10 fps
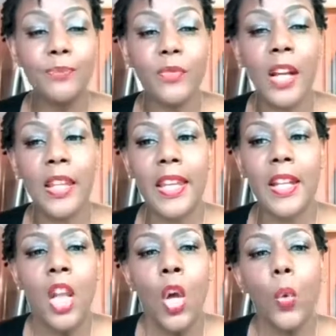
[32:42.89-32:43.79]
Again,
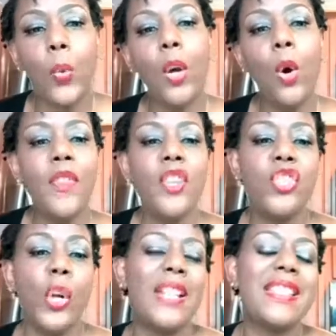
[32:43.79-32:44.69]
we're on this
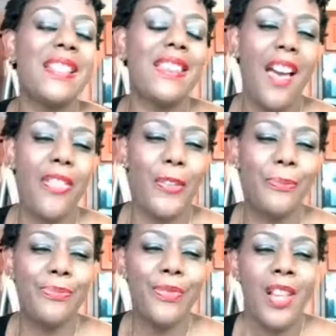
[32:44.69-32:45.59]
journey together.
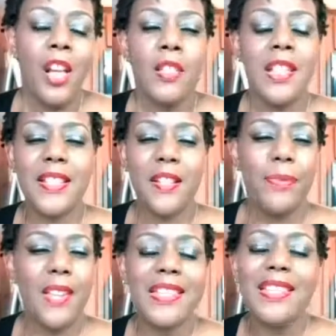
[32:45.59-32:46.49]
Listen,
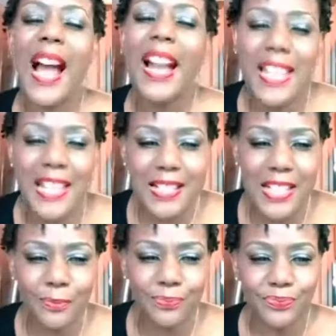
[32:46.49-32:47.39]
it's not
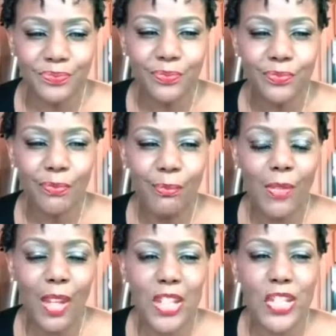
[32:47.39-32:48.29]
easy
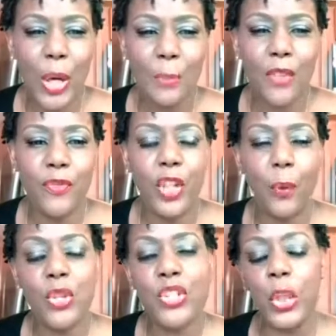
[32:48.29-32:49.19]
in terms of, when
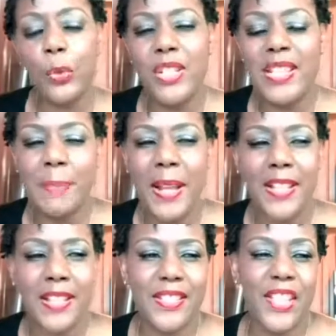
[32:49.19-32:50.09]
you just make that
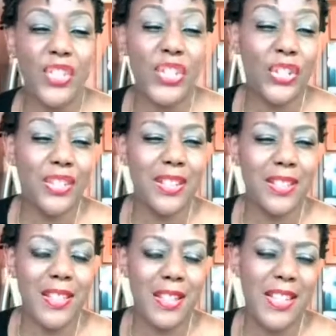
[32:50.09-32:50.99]
decision to cook,
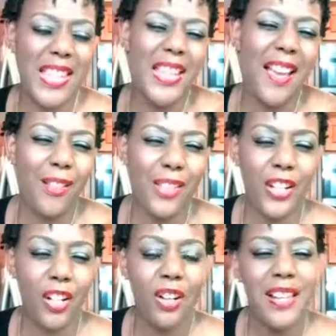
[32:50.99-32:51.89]
to eat
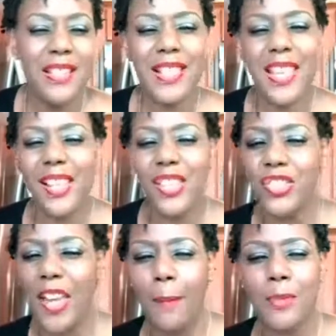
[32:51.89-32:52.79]
healthier, to get in
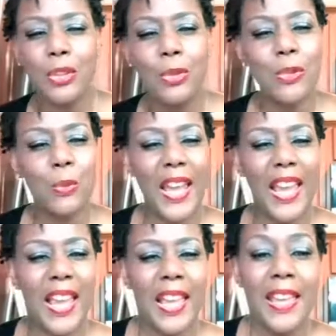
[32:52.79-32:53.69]
shape, to lose
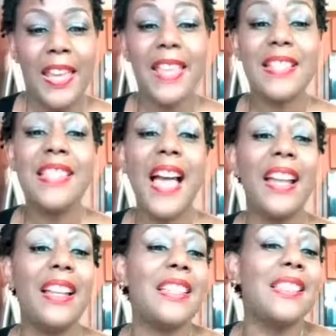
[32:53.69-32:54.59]
weight. It's
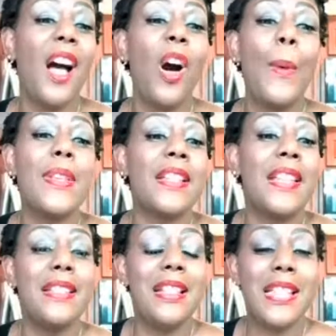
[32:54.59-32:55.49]
not always an
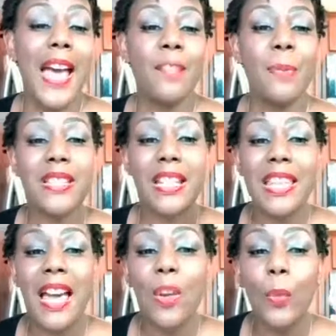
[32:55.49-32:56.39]
easy task, but
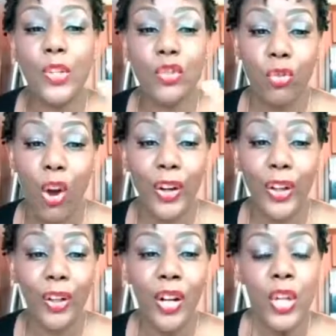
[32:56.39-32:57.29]
together we're
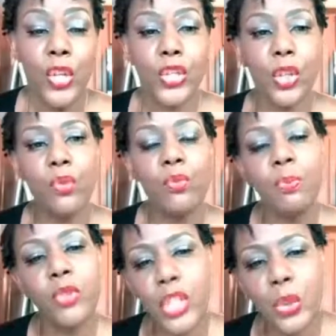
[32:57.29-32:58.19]
stronger. So
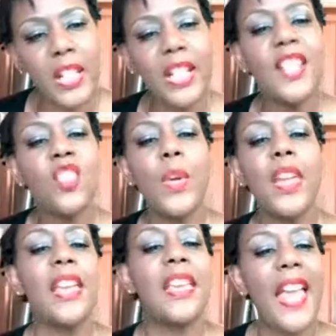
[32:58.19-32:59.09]
tune in each week
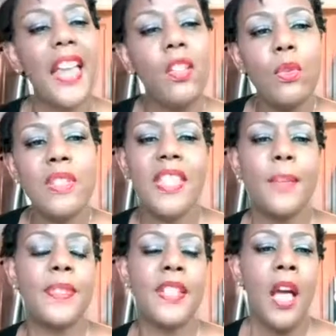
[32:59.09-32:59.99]
and gain new tips.